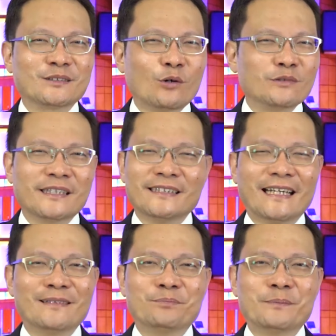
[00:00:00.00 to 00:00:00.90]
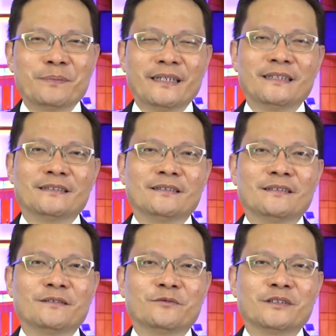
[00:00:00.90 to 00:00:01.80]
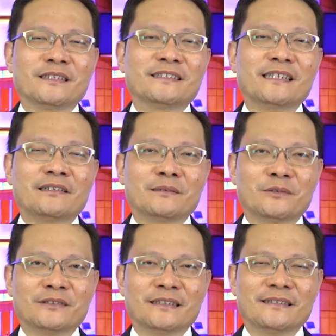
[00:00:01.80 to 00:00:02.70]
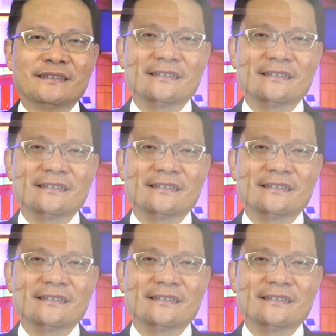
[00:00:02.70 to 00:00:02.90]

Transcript: totally unprepared for the ceremony?